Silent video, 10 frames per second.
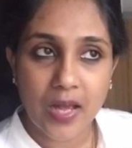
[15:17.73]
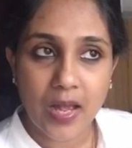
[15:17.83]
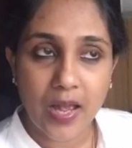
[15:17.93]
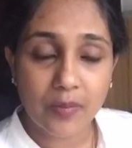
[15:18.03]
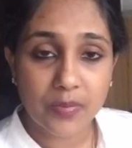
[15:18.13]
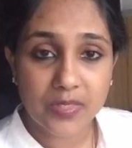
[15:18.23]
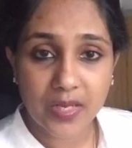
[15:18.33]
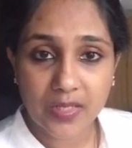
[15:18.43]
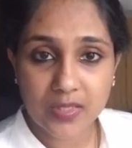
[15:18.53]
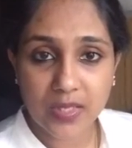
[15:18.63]
And
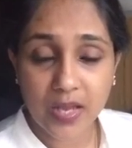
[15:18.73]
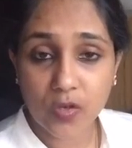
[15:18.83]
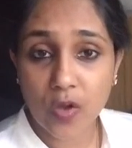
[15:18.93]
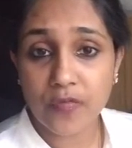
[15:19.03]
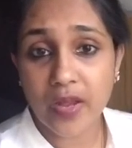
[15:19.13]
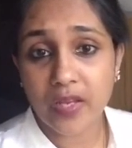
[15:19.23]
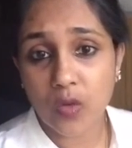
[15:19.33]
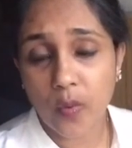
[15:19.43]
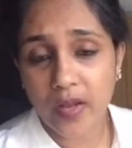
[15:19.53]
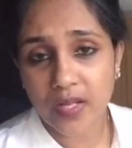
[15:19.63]
besides, and you have any
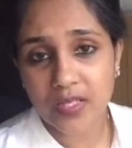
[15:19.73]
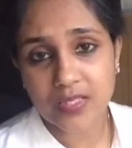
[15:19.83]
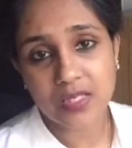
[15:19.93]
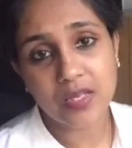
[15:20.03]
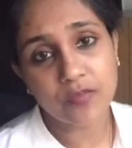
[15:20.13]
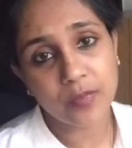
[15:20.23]
queries, leave